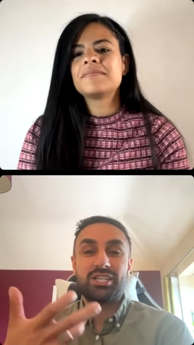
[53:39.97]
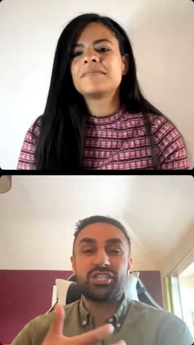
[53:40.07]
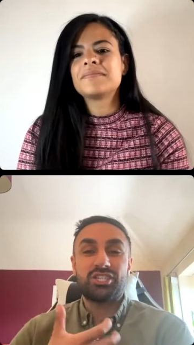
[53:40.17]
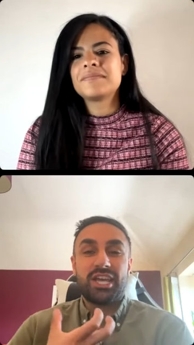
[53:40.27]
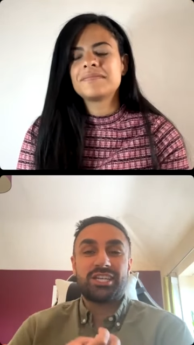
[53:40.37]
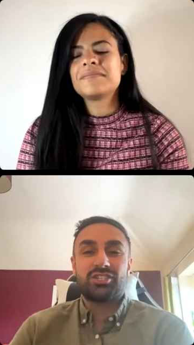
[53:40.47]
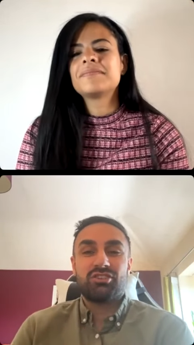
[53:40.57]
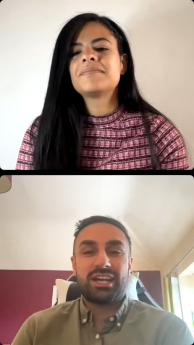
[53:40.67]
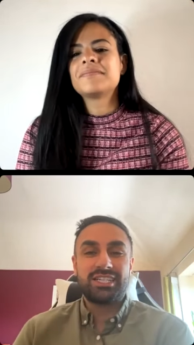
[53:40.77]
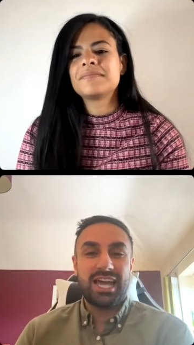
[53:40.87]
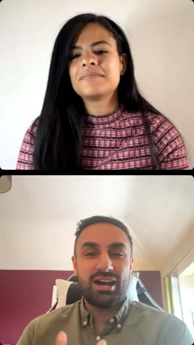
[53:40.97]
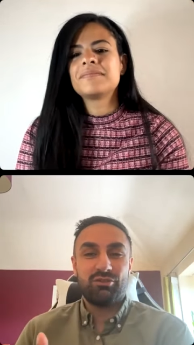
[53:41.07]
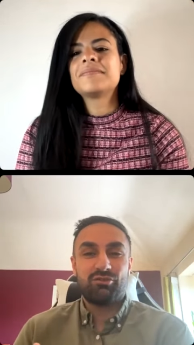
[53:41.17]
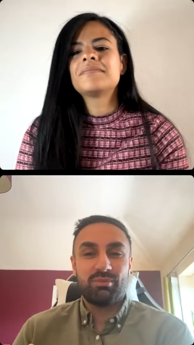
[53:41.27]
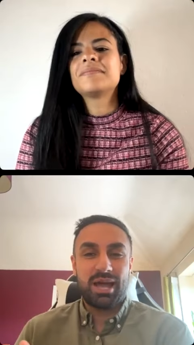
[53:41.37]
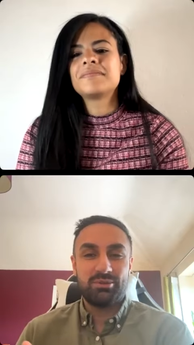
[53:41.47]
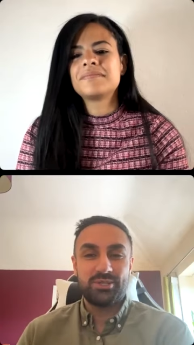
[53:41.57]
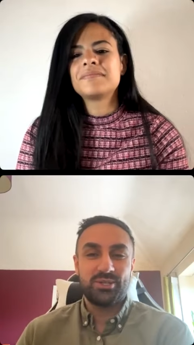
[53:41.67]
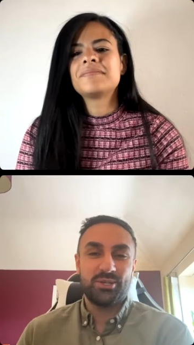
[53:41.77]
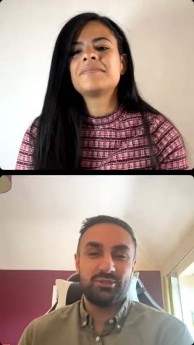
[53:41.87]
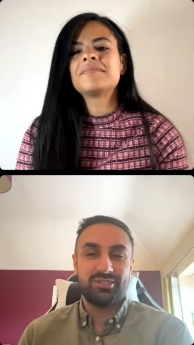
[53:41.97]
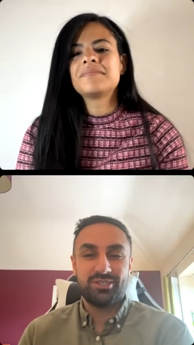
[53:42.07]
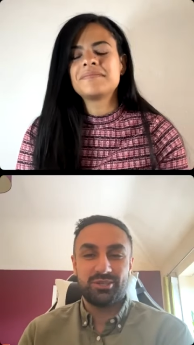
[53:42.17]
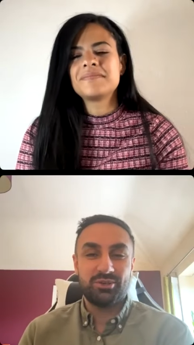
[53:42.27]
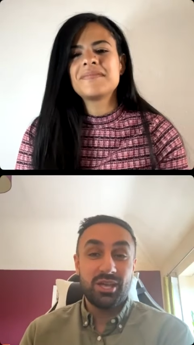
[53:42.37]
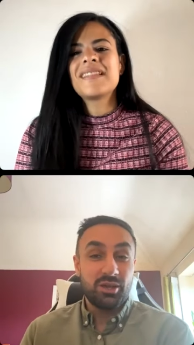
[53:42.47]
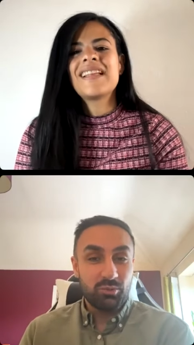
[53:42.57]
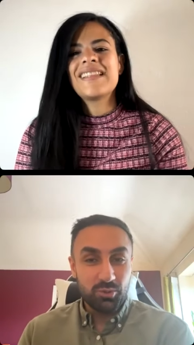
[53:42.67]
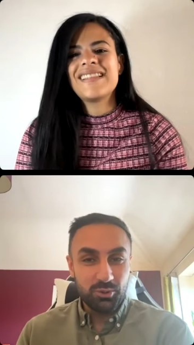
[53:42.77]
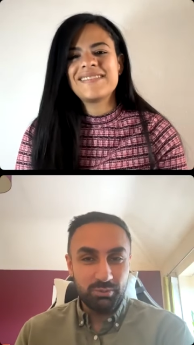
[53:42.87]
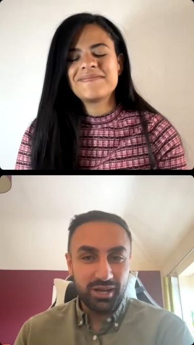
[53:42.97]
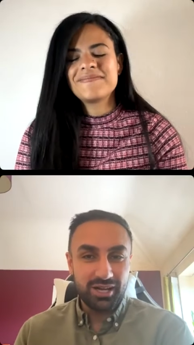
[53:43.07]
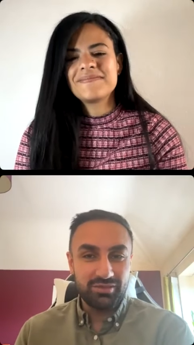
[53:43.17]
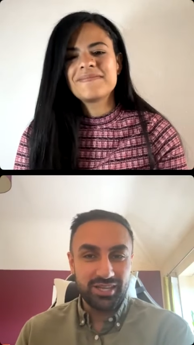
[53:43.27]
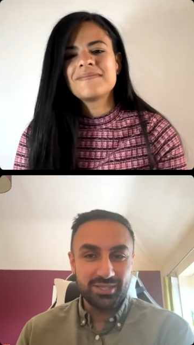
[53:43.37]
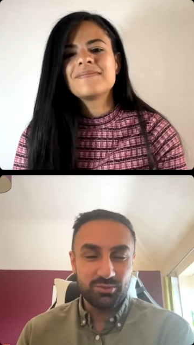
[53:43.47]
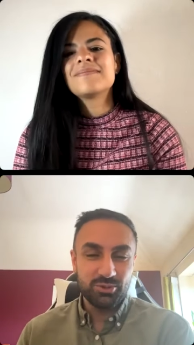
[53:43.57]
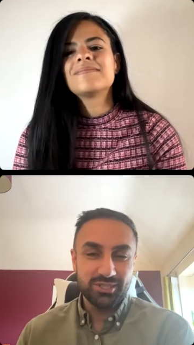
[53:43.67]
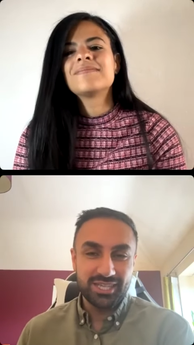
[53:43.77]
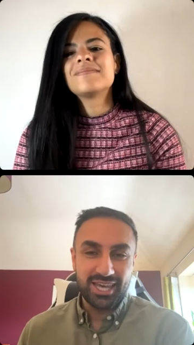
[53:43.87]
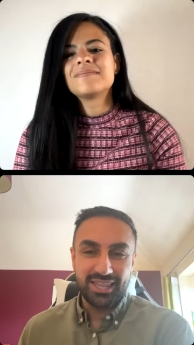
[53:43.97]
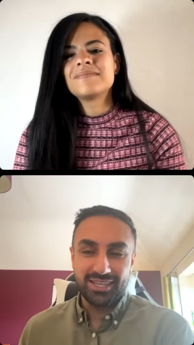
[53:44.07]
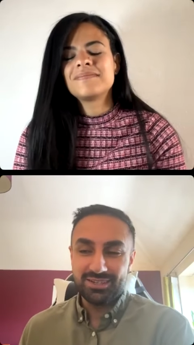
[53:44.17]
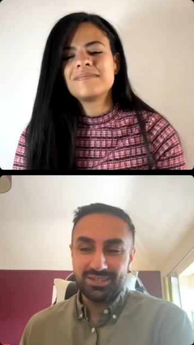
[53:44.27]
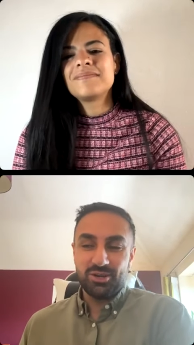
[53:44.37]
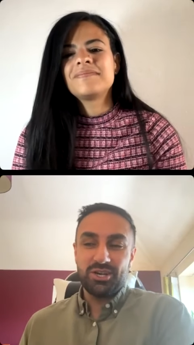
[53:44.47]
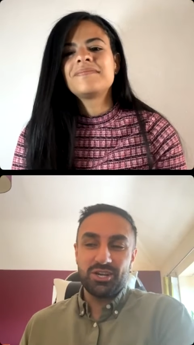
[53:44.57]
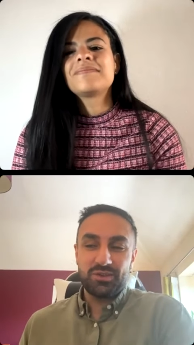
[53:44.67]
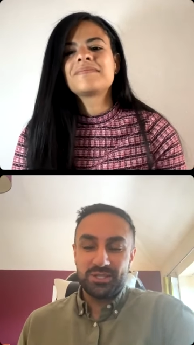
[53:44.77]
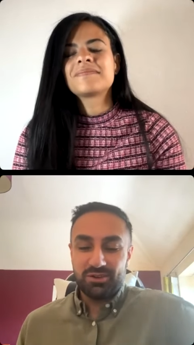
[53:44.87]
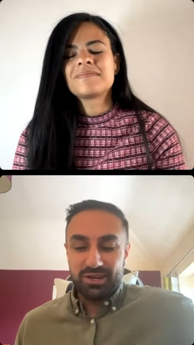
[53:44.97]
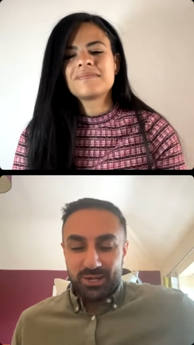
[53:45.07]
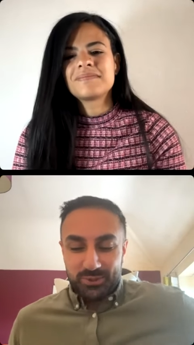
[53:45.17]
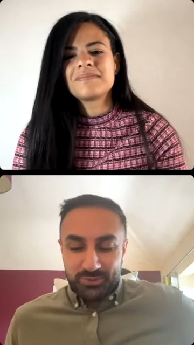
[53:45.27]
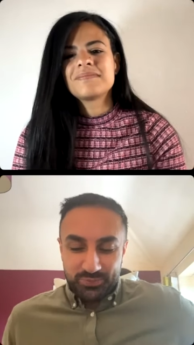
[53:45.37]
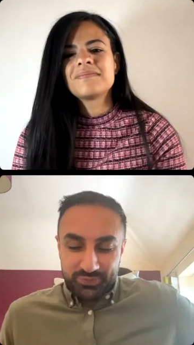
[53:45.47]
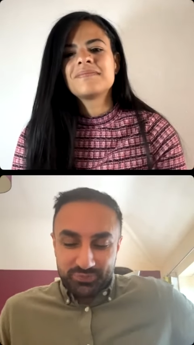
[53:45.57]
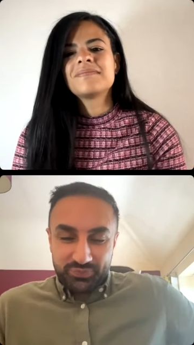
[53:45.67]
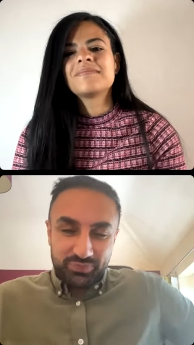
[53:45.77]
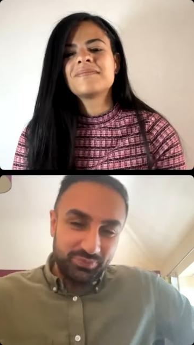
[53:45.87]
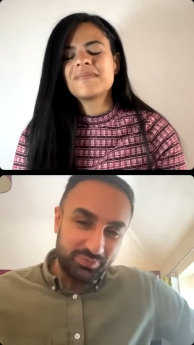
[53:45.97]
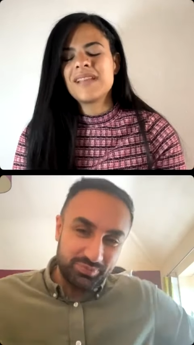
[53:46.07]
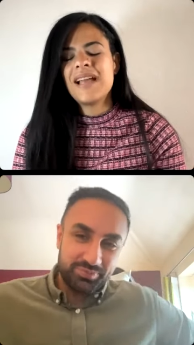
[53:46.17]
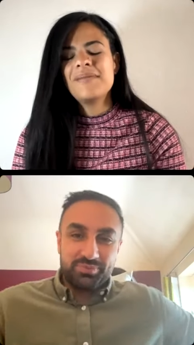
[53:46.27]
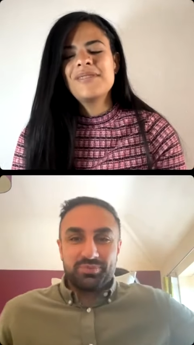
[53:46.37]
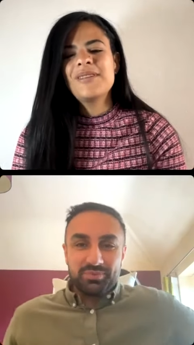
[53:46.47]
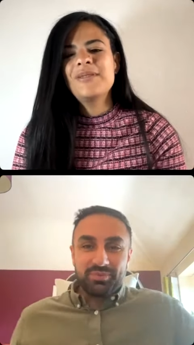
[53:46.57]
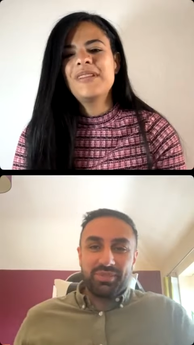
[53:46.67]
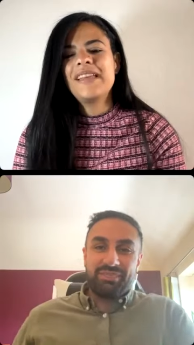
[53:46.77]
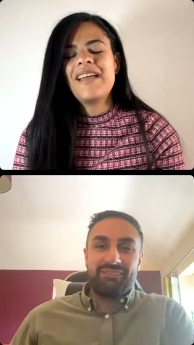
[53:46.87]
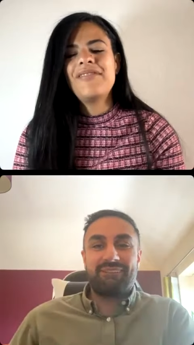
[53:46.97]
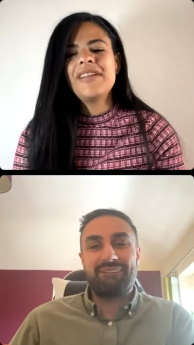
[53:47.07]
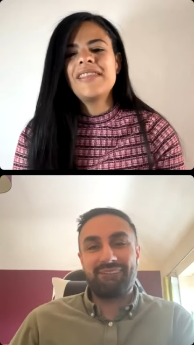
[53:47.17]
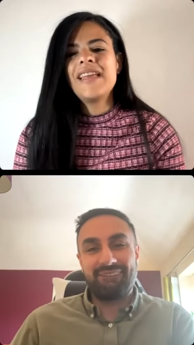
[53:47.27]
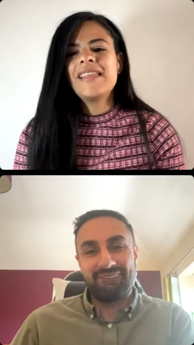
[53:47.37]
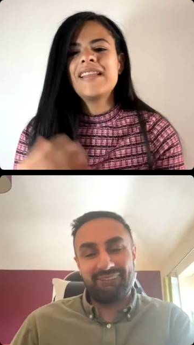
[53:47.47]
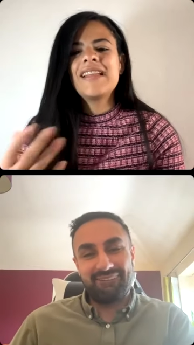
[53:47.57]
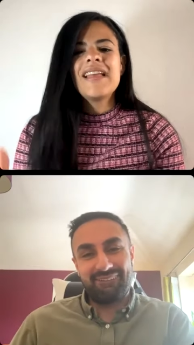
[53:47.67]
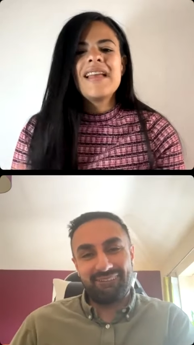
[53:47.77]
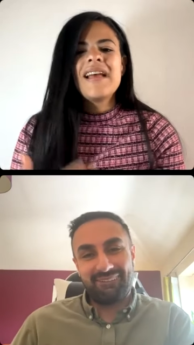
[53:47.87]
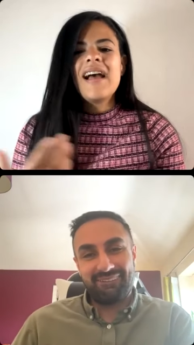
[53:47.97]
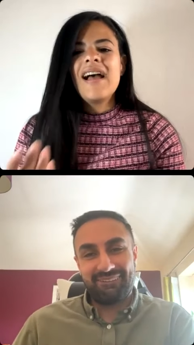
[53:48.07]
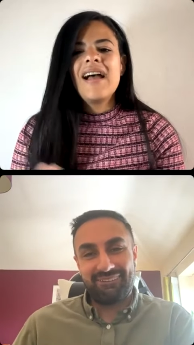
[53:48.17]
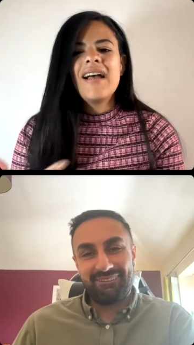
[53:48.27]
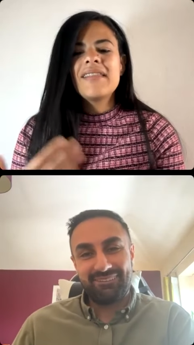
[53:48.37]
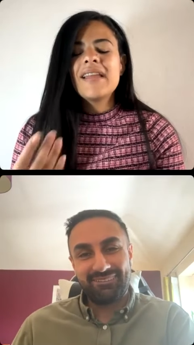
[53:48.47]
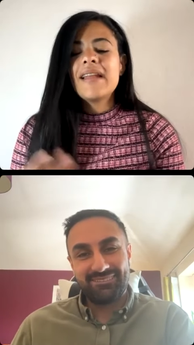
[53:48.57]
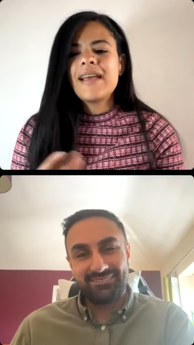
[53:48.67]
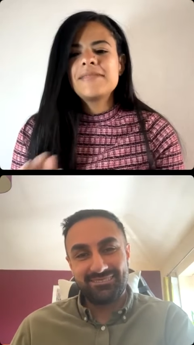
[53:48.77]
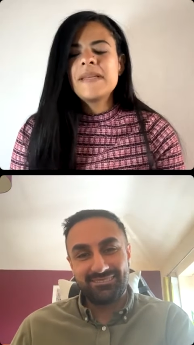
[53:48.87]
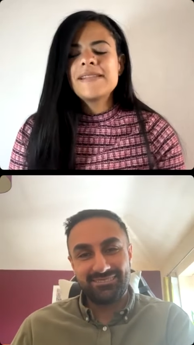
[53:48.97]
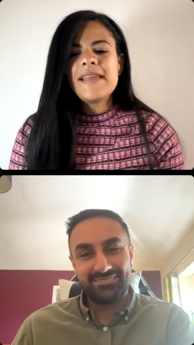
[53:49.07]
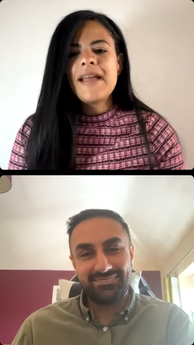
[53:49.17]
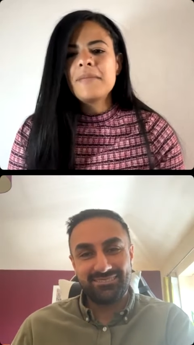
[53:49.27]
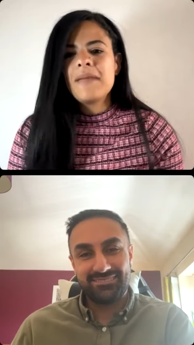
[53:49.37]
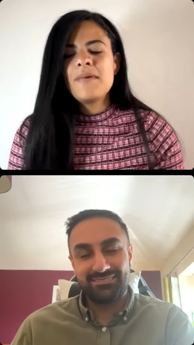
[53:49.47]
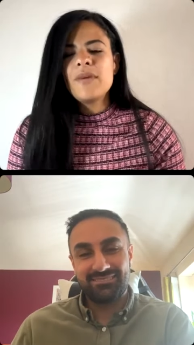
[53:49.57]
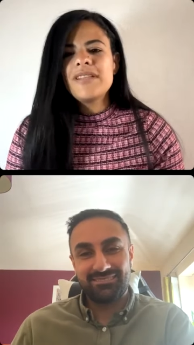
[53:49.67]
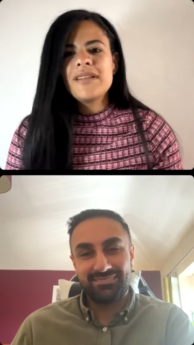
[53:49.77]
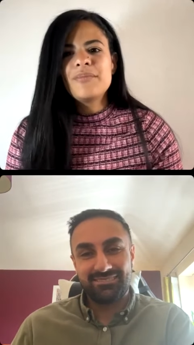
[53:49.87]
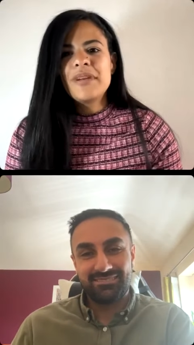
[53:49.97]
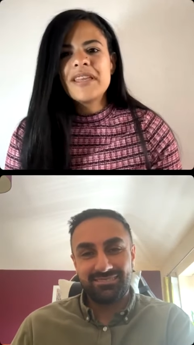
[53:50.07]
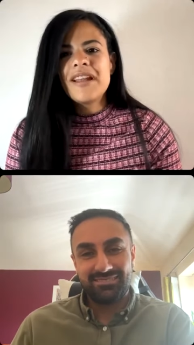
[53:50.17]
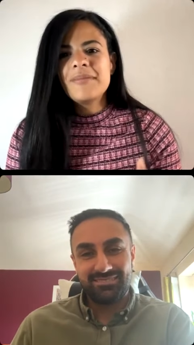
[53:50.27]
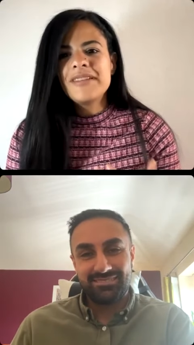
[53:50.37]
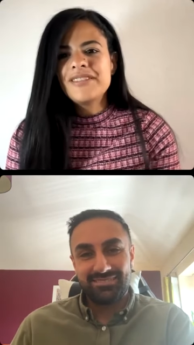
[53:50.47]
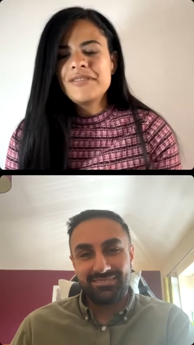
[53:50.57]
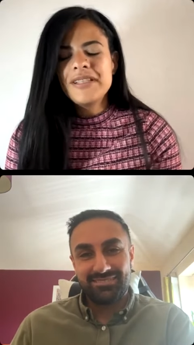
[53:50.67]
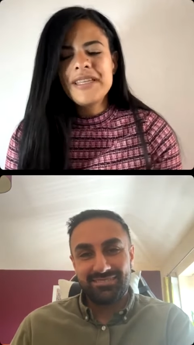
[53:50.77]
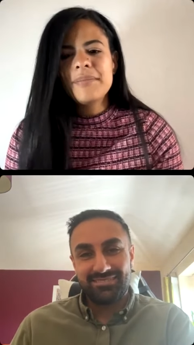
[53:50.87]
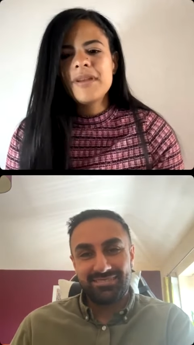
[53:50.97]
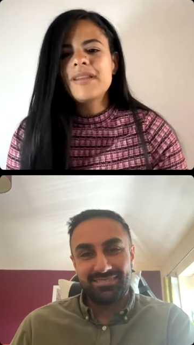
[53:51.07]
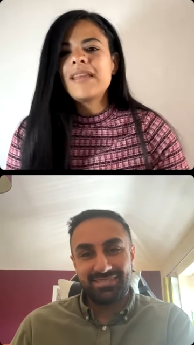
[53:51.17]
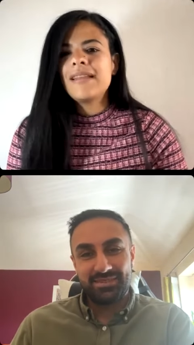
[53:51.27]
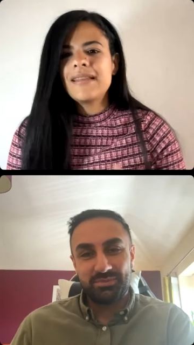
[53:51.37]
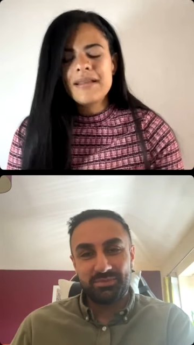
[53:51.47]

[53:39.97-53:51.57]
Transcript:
Speaker 1: just extract it out from our souls. So we're all part of this. We're all together. No, none of us are alone.
Speaker 2: Absolutely. Everything that uh, that has been said, maybe we didn't bring it up literally, but it,